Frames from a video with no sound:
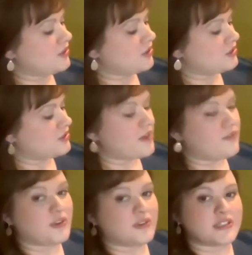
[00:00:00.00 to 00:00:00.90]
are called
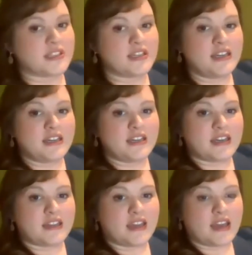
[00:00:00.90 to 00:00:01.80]
drive wheels,
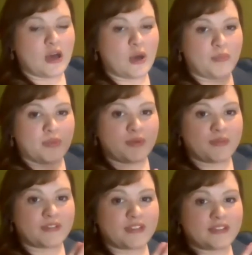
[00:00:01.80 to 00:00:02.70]
and they help
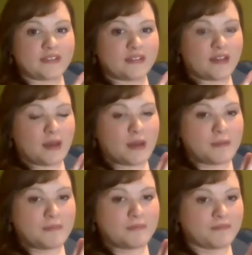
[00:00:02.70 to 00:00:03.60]

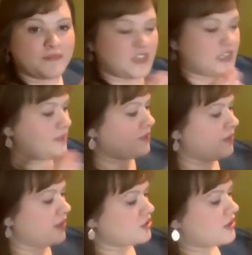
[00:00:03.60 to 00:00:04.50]
to keep
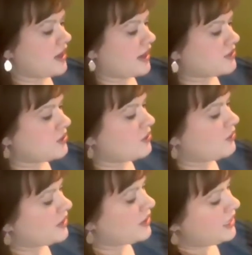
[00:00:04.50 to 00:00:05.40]
them on the track.
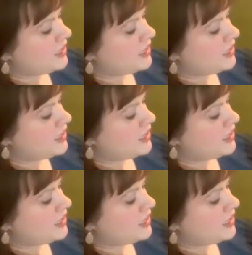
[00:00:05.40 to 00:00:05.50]
So